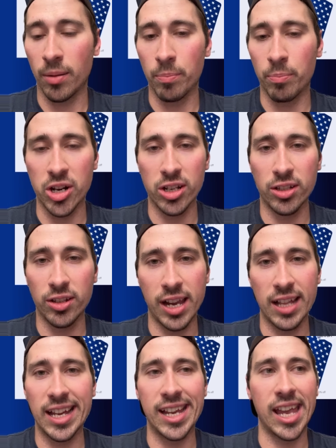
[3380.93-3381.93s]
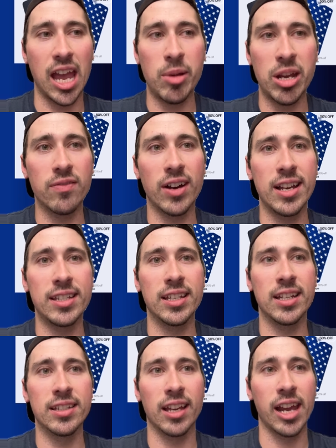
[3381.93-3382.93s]
But just look at like gaming
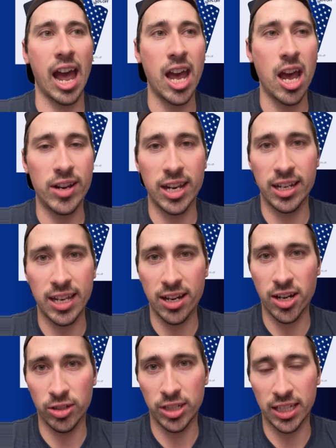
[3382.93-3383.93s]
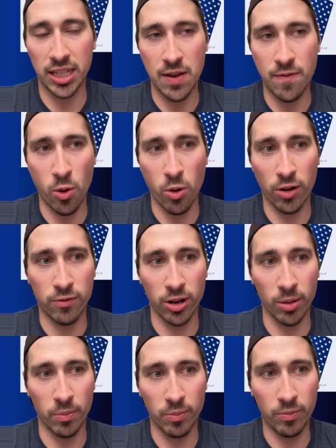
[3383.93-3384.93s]
devices. Like I have a Nintendo 64
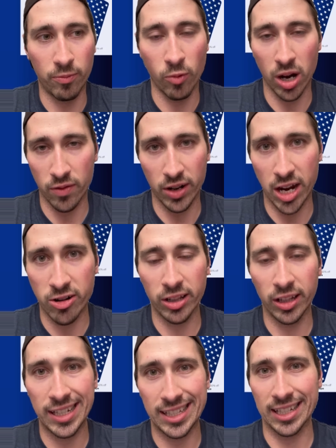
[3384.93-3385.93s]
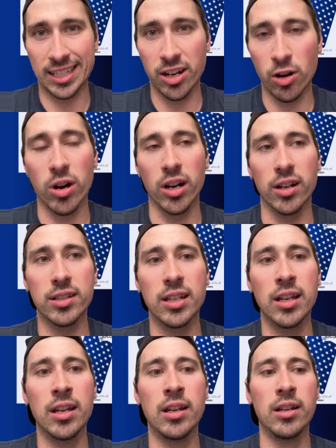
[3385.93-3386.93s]
from whenever they released that still
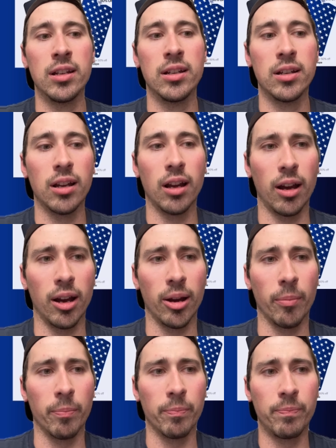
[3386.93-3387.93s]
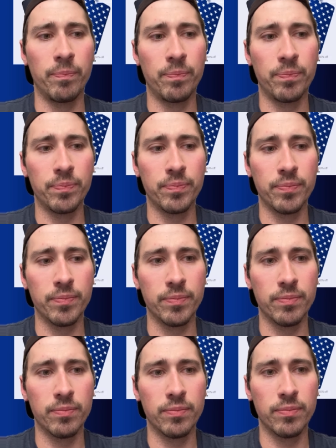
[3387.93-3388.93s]
works. So
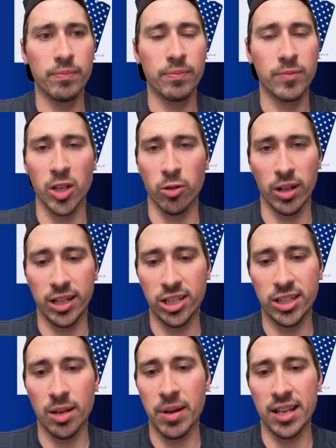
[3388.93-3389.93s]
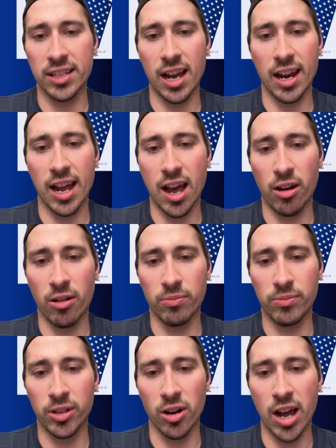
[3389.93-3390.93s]
it really just depends kind of
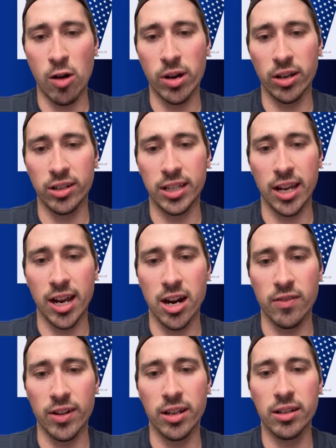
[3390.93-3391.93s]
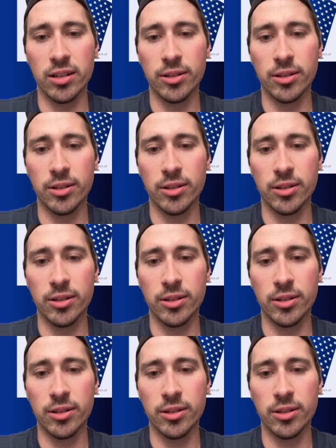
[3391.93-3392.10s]
how well you take care of it.